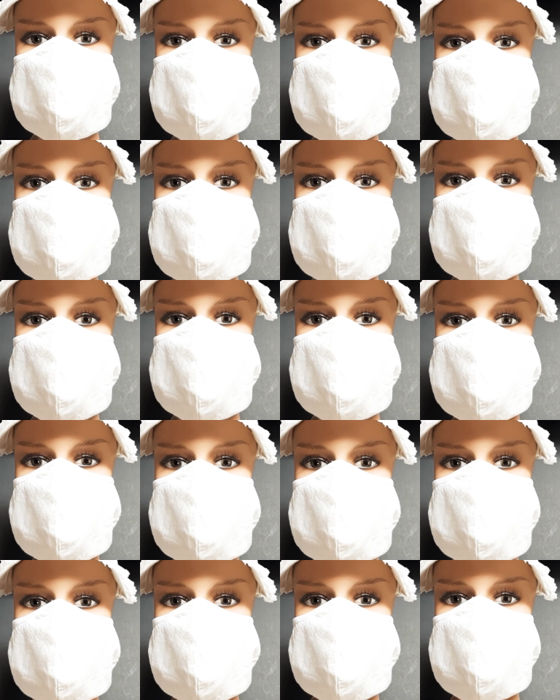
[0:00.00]
So
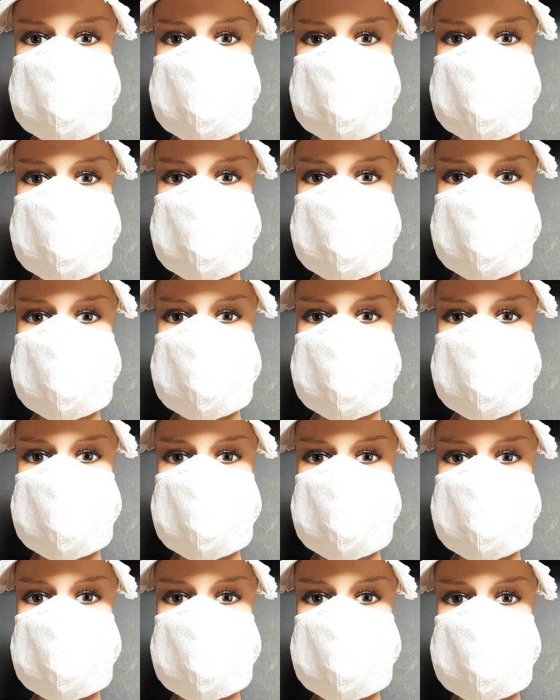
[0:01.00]

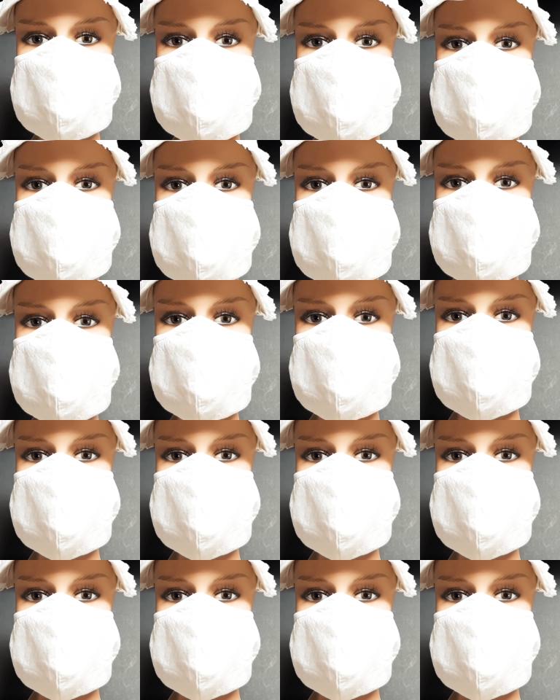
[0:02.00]
it really